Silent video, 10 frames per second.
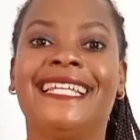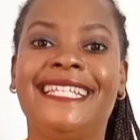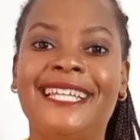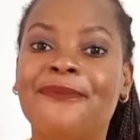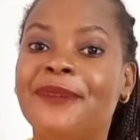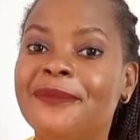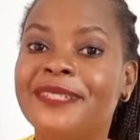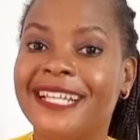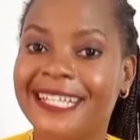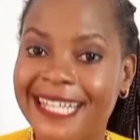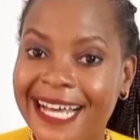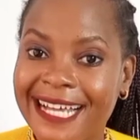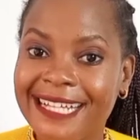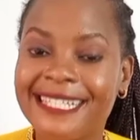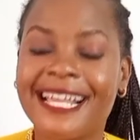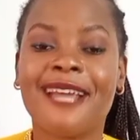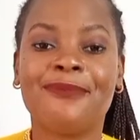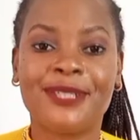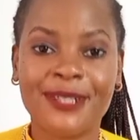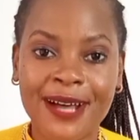Dear moms and dads, I am
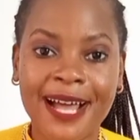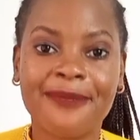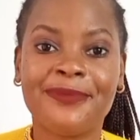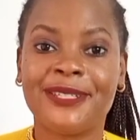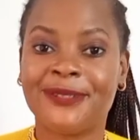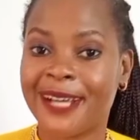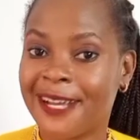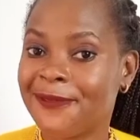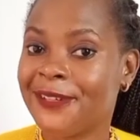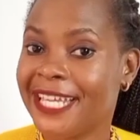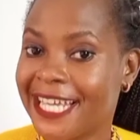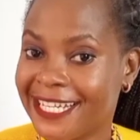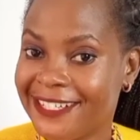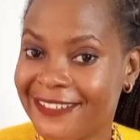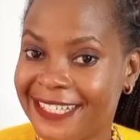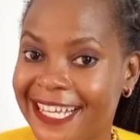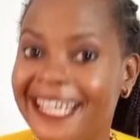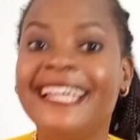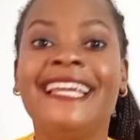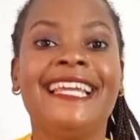so happy to have you here
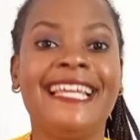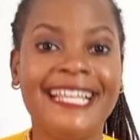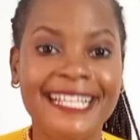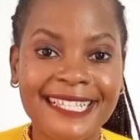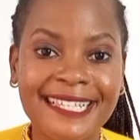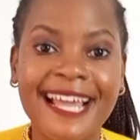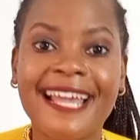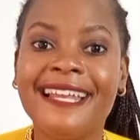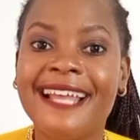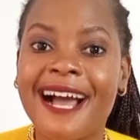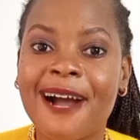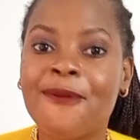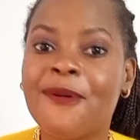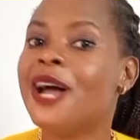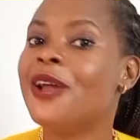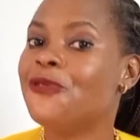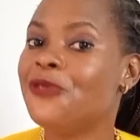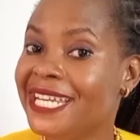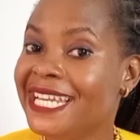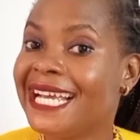today inside our
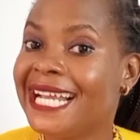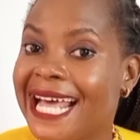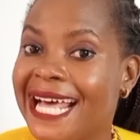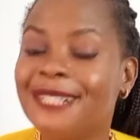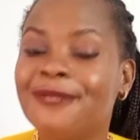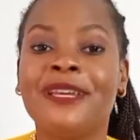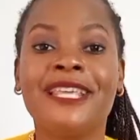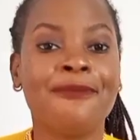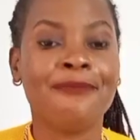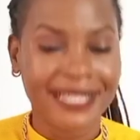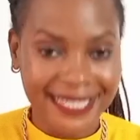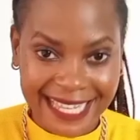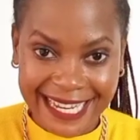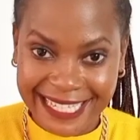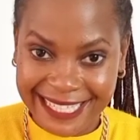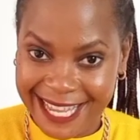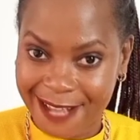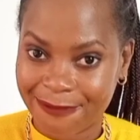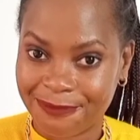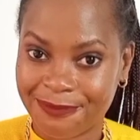reading class with Miss Anita.
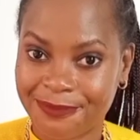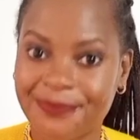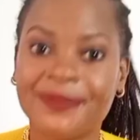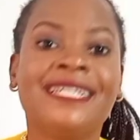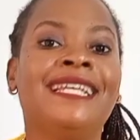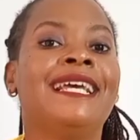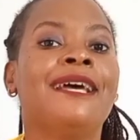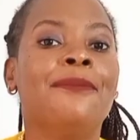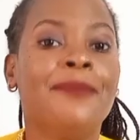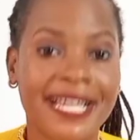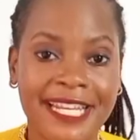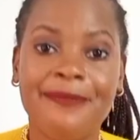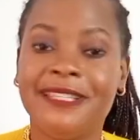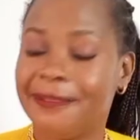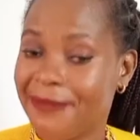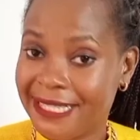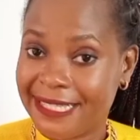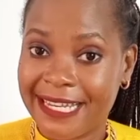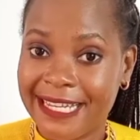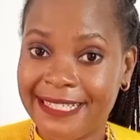My name is Miss
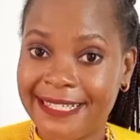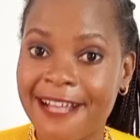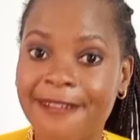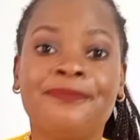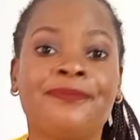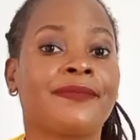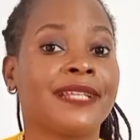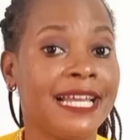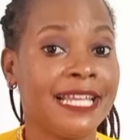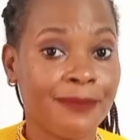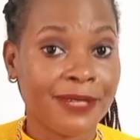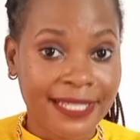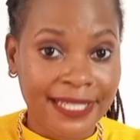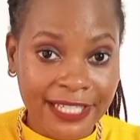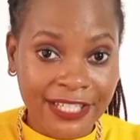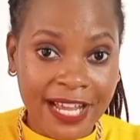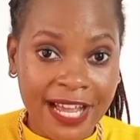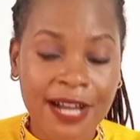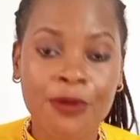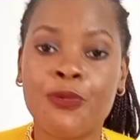Anita. I am a
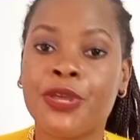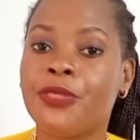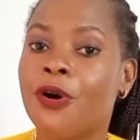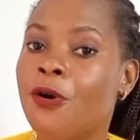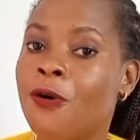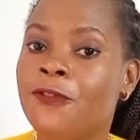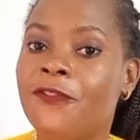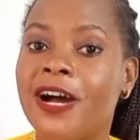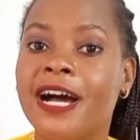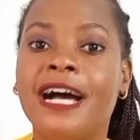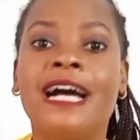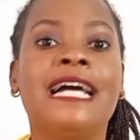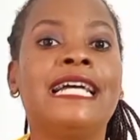teacher with over